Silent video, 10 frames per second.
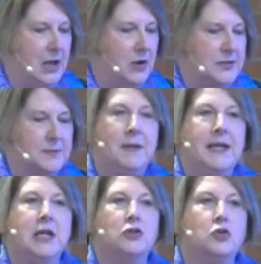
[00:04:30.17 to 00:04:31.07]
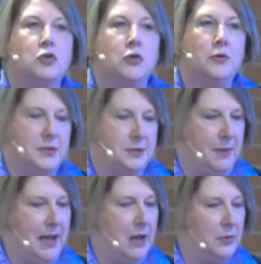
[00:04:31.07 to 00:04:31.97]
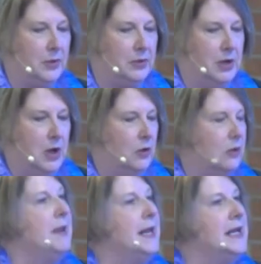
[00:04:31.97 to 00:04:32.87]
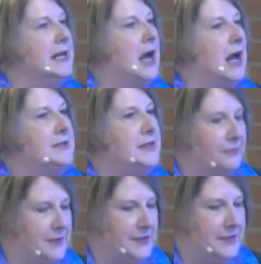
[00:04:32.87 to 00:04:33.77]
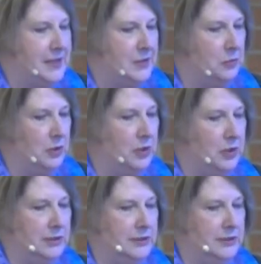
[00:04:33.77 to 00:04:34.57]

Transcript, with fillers: speaking truth to power, or making a difference in the world.